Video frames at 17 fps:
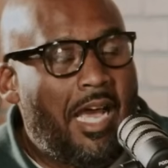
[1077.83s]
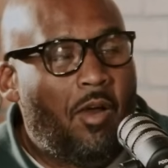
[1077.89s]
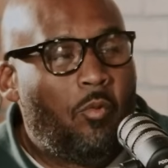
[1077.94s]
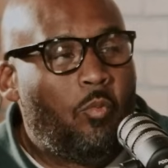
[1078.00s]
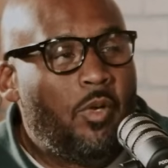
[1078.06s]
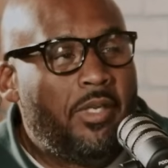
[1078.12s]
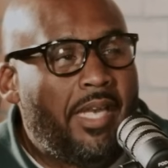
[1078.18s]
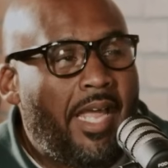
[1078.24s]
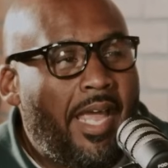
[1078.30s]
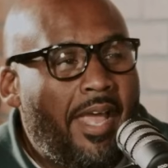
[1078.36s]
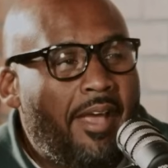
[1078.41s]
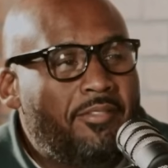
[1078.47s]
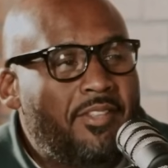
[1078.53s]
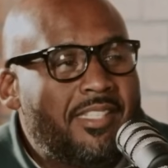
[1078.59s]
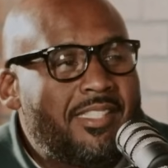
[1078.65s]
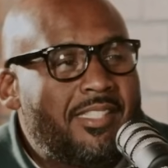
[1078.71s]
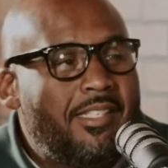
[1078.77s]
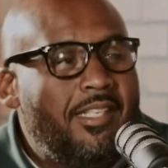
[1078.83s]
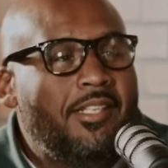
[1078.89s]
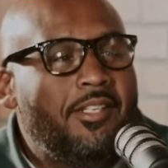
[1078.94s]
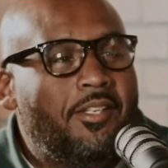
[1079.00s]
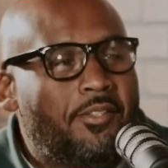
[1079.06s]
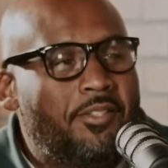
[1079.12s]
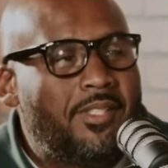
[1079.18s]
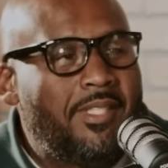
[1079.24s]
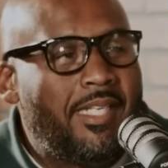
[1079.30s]
I wouldn't have the
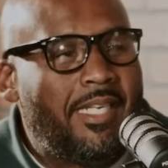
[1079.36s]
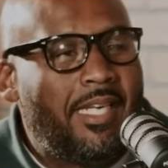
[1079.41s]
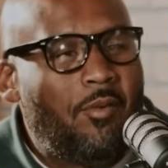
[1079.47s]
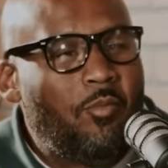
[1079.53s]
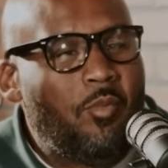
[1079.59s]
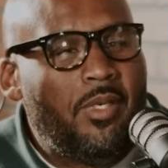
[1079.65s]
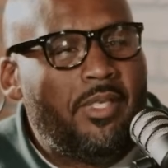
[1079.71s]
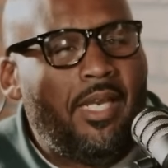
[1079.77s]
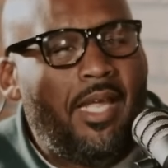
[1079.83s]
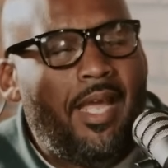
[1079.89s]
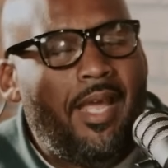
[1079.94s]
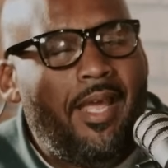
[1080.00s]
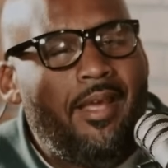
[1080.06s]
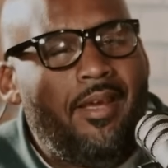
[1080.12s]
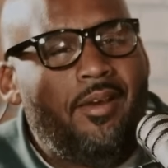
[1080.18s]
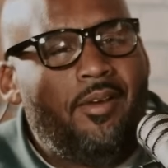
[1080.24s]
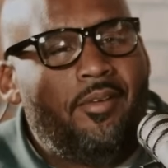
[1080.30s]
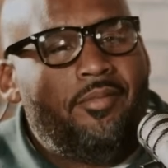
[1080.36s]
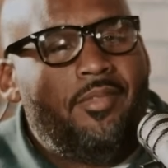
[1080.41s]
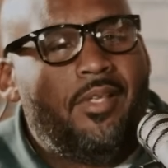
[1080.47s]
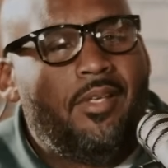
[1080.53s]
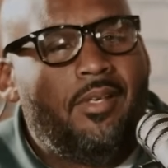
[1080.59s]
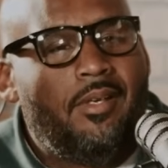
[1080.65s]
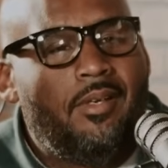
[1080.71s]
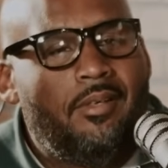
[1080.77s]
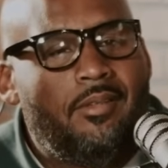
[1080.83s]
skill set. I wouldn't have
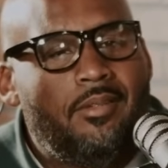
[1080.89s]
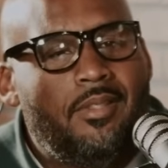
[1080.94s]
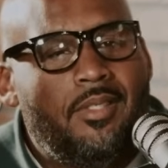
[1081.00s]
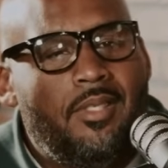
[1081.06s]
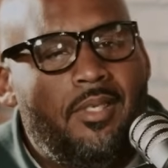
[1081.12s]
the